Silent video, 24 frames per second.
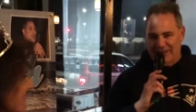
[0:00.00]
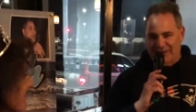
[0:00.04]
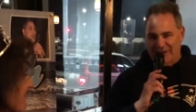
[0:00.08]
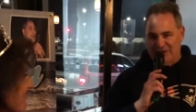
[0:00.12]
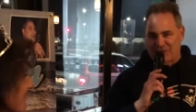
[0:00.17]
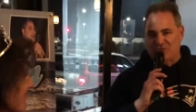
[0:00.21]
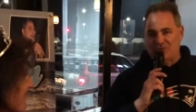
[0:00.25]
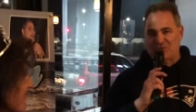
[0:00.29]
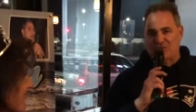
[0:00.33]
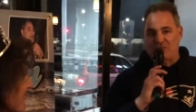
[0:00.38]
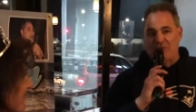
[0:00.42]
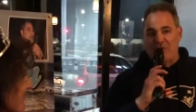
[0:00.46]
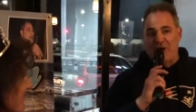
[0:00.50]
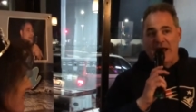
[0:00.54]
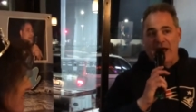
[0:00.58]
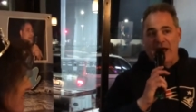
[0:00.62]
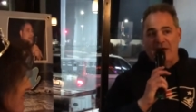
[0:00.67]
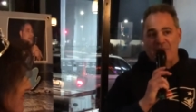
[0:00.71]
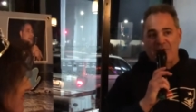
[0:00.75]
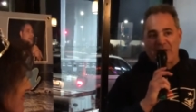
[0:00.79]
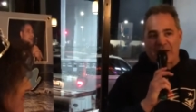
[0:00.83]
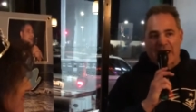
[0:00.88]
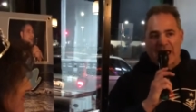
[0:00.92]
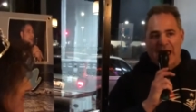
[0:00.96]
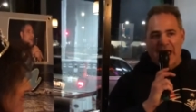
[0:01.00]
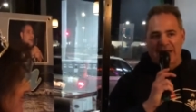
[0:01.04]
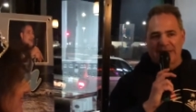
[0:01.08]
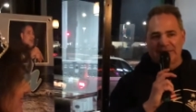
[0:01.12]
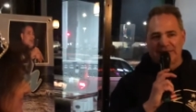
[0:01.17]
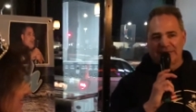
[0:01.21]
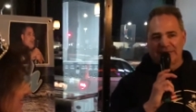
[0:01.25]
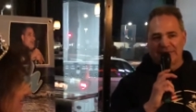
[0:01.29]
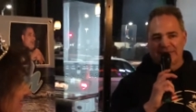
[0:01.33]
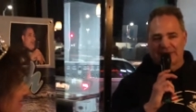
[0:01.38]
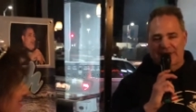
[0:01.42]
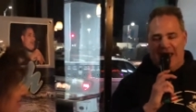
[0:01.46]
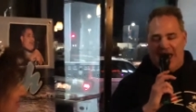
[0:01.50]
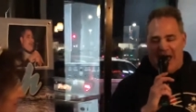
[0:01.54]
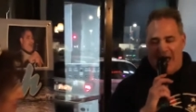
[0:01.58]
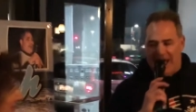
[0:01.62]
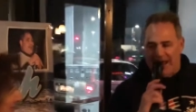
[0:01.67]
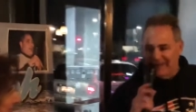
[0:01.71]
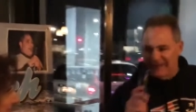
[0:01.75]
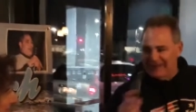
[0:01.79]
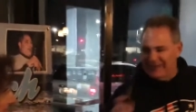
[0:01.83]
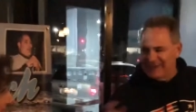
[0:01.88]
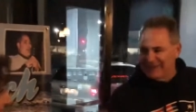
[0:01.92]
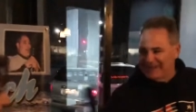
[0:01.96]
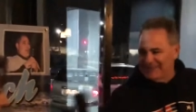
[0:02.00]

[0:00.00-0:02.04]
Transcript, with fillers: extravaganza!